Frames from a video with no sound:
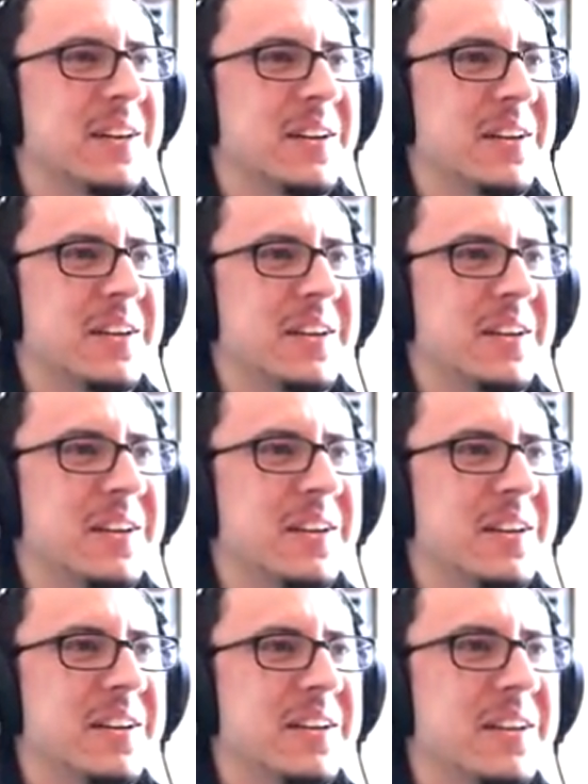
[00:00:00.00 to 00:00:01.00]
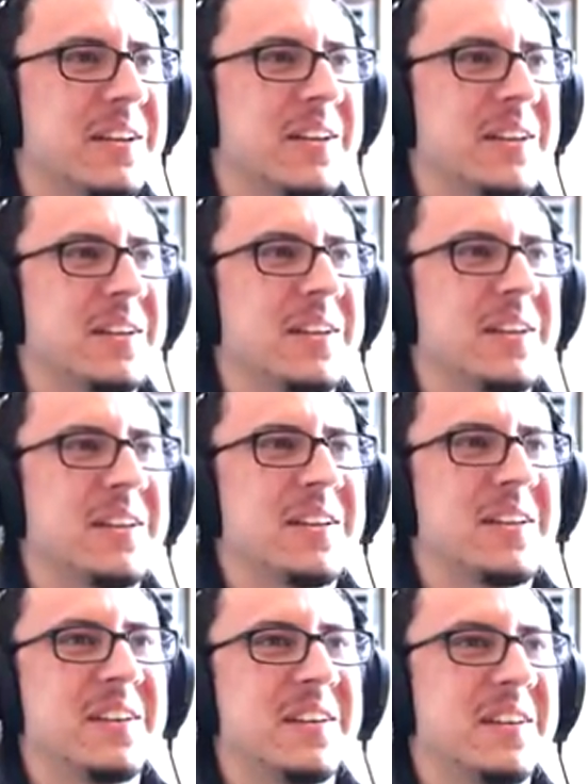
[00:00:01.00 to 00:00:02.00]

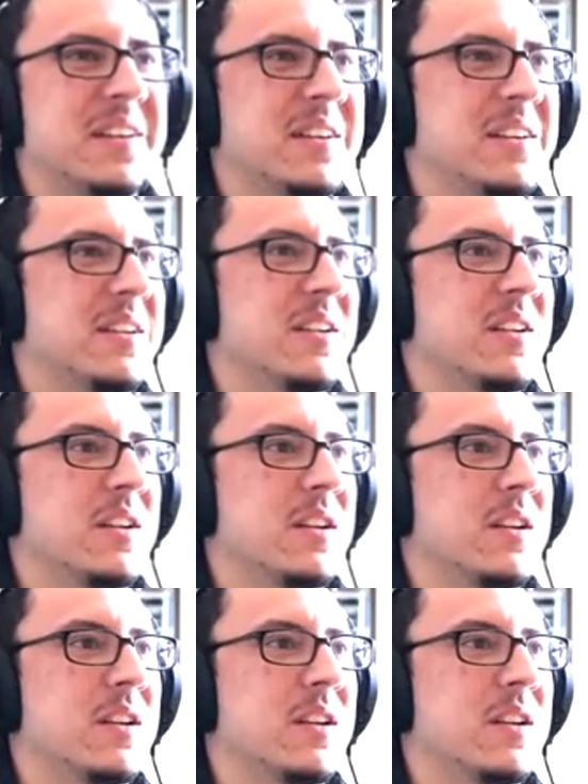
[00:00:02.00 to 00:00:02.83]
(silence)